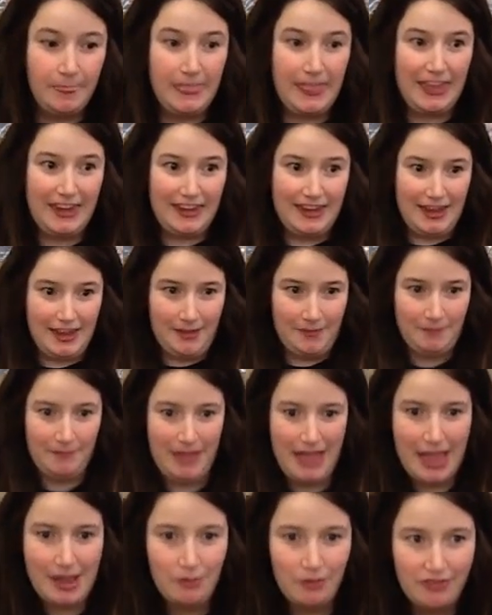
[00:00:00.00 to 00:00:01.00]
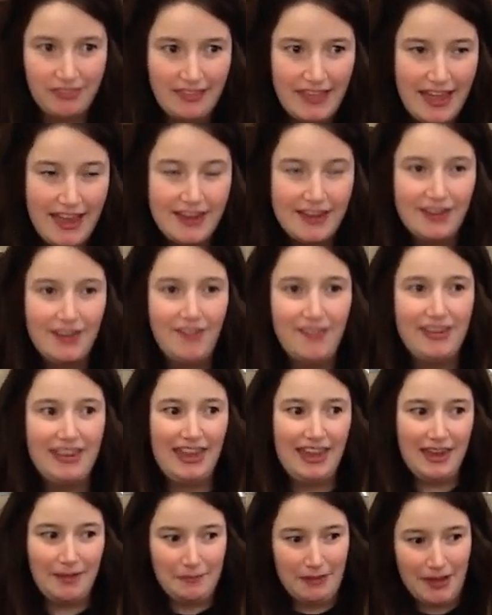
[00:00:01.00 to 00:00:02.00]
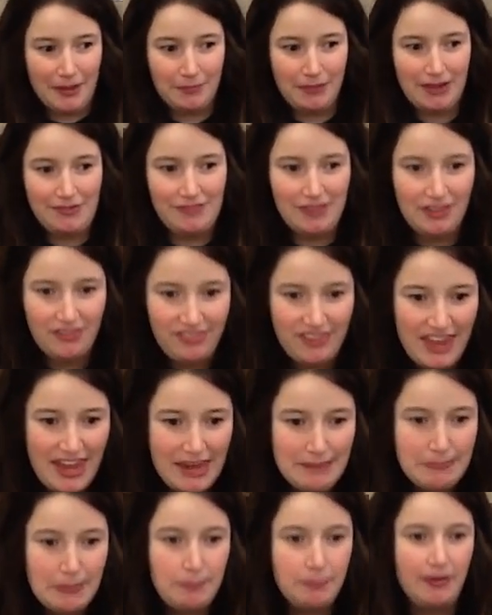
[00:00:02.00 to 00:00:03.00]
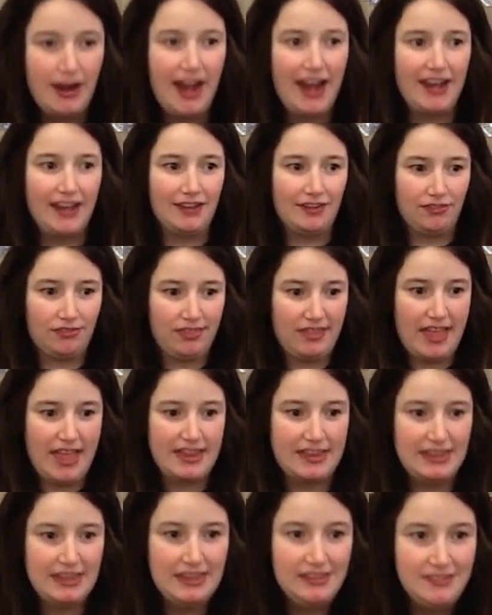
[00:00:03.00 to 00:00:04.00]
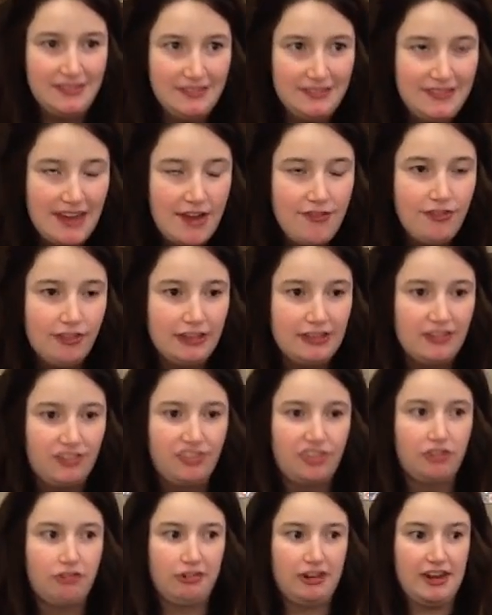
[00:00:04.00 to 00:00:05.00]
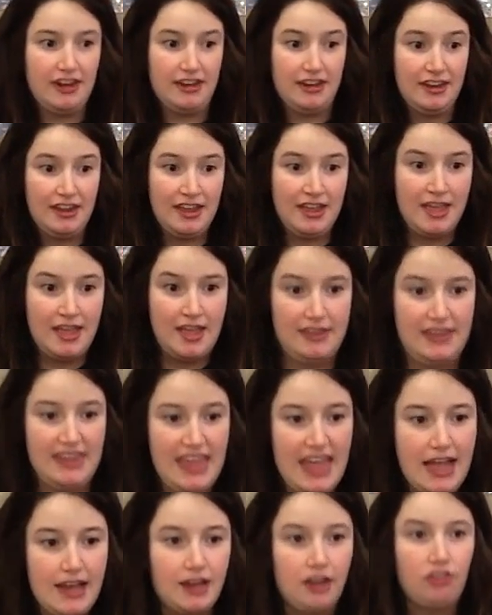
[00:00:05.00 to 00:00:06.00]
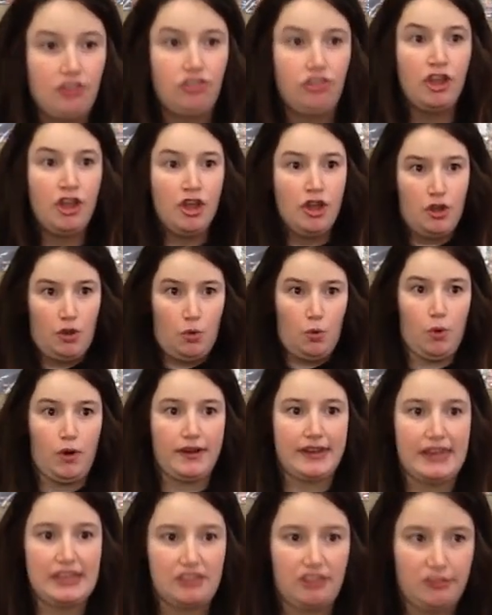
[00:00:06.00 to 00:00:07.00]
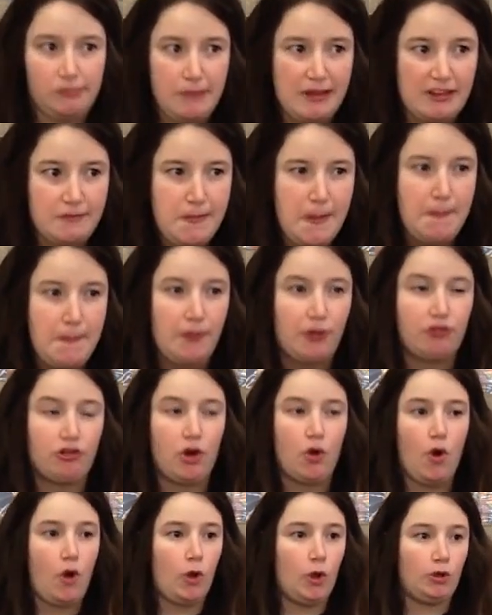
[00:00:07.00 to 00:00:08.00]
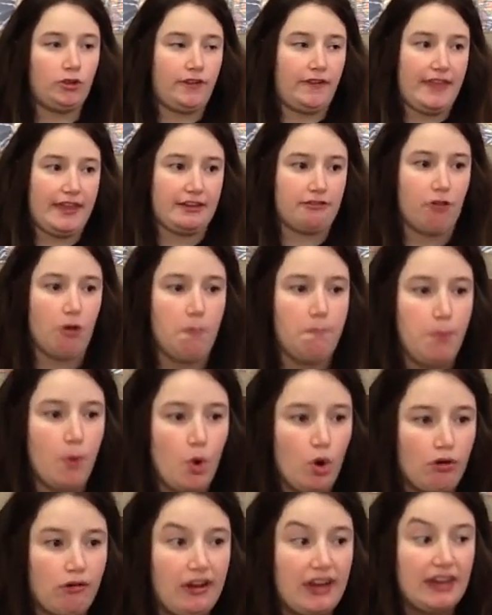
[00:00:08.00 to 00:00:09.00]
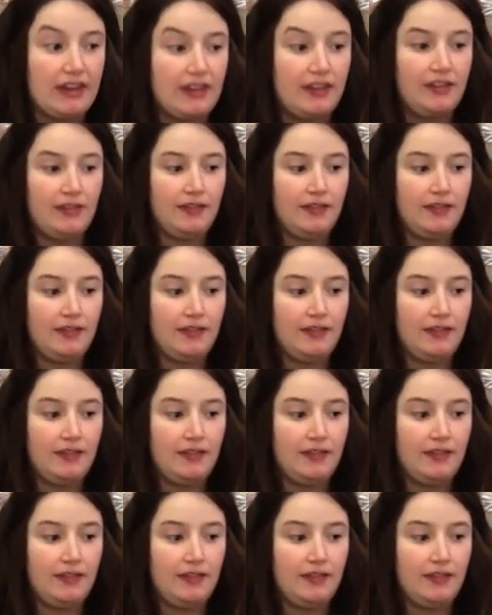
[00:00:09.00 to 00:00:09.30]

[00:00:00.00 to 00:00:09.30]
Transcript: And, I was like, okay, Mom, whatever you say, but Brian's like, he definitely disagreed. Yeah, because working just makes people grow old and they grow boring.